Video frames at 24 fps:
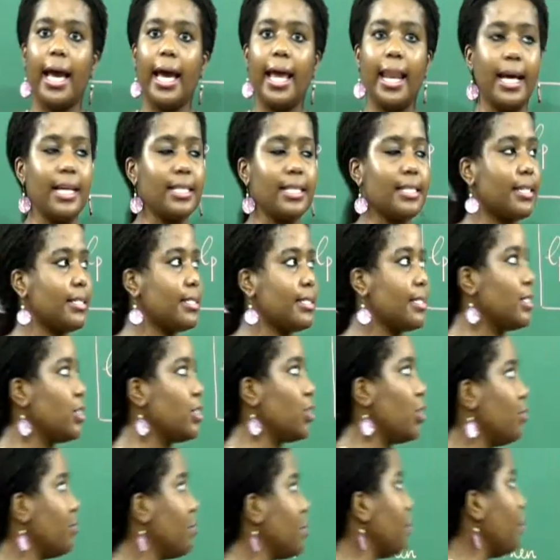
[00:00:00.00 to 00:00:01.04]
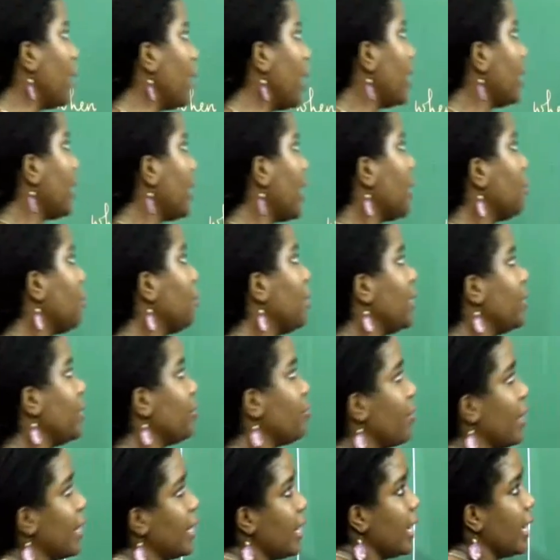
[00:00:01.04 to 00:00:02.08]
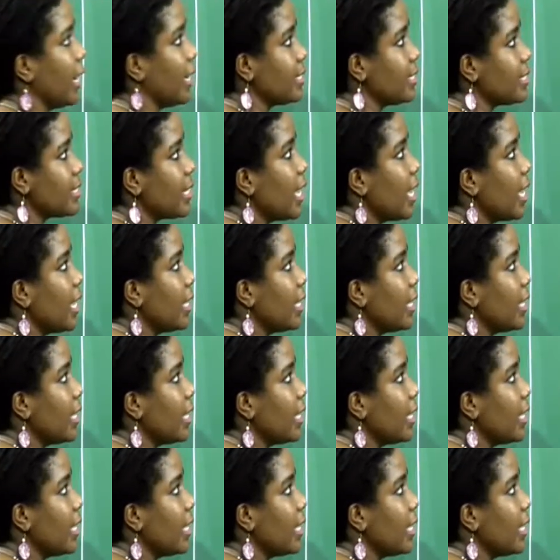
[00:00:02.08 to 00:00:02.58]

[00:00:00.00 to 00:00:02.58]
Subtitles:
Elasticity of demand can be defined as